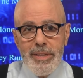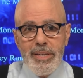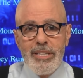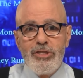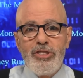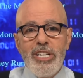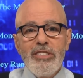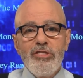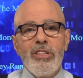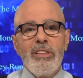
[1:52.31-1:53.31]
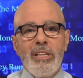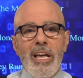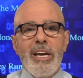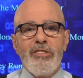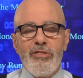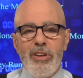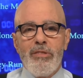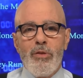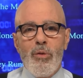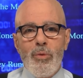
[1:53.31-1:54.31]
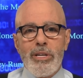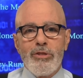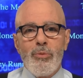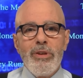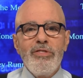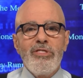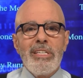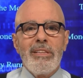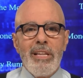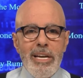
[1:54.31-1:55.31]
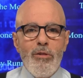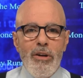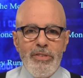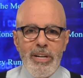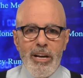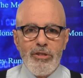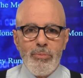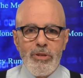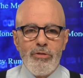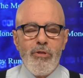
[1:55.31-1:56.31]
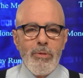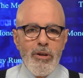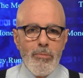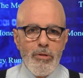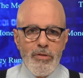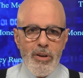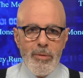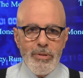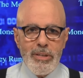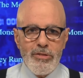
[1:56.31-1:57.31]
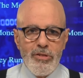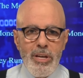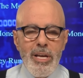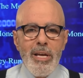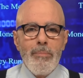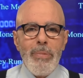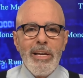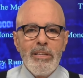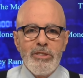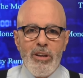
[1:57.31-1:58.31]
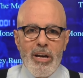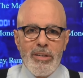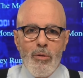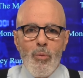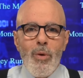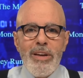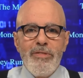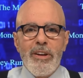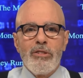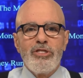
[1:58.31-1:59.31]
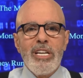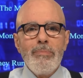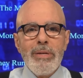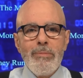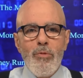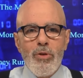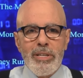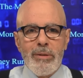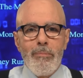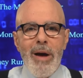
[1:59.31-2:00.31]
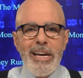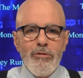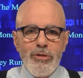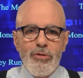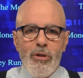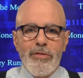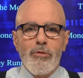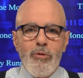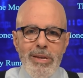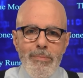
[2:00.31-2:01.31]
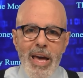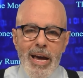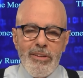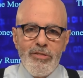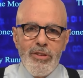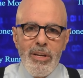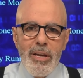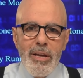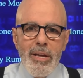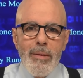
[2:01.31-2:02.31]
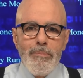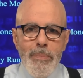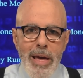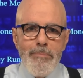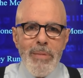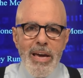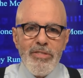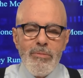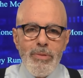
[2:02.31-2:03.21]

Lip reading: In just the last several weeks, we've seen layoff announcements from a number of companies. Peloton, Wayfair, JP Morgan, Microsoft, Remax, Bed Bath &